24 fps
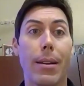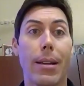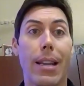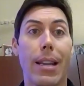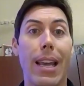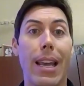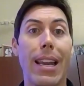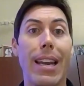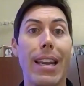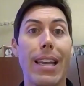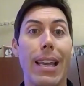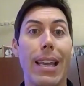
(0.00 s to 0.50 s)

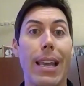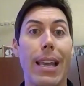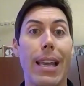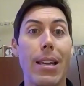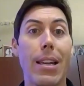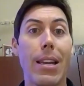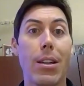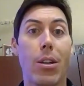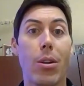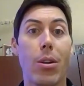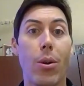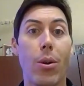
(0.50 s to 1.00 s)
getting
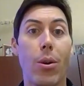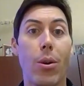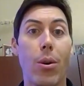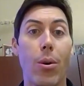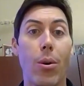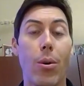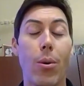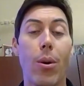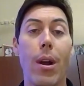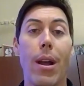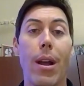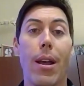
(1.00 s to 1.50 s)

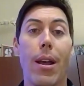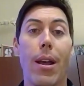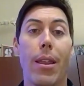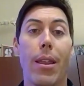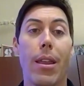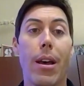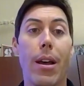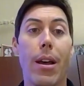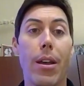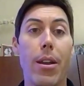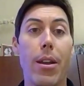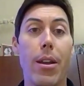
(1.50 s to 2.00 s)
into
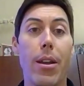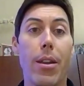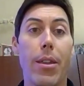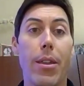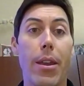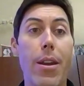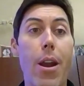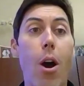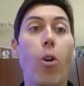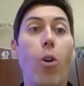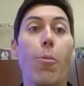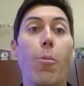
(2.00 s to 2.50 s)
the
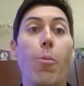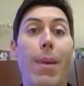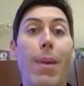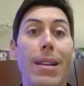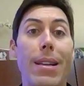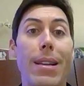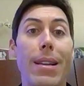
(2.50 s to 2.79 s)
note business,